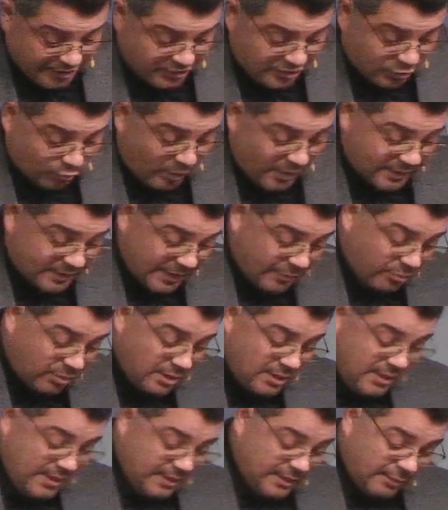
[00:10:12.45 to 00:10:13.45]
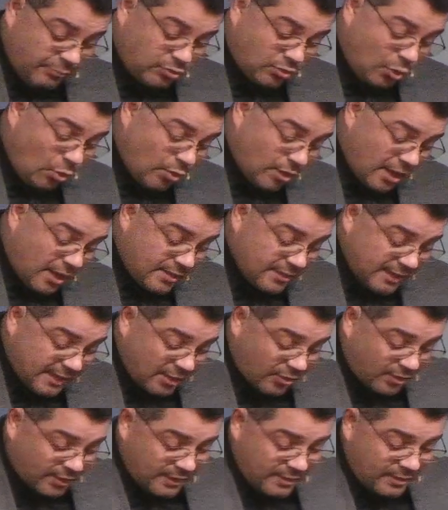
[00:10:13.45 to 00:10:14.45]
So, this is what were, that was going
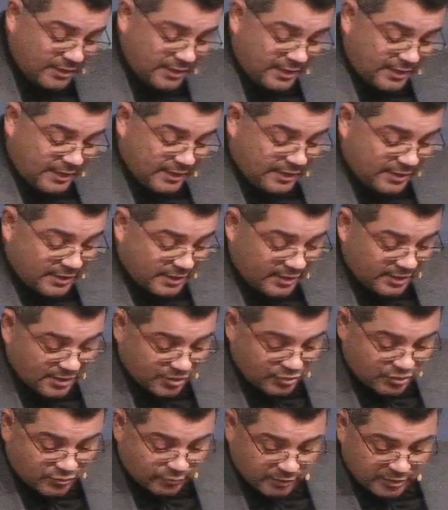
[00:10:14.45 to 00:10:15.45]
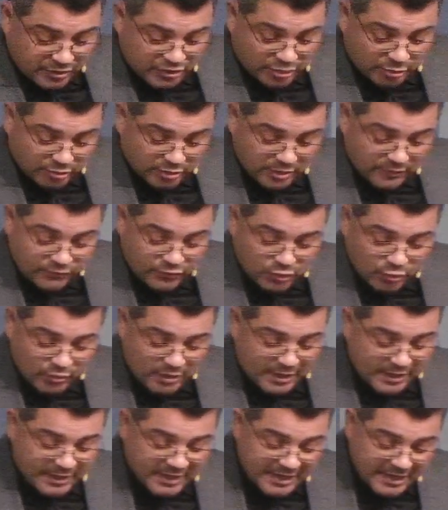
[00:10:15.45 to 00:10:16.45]
on there in, in, in the, with the children
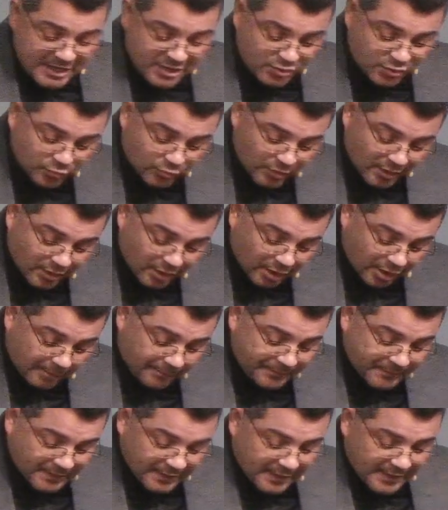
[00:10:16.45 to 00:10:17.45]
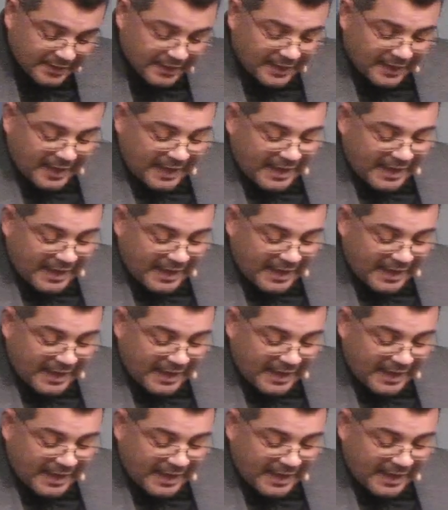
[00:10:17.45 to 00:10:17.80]
of Judah and Israel.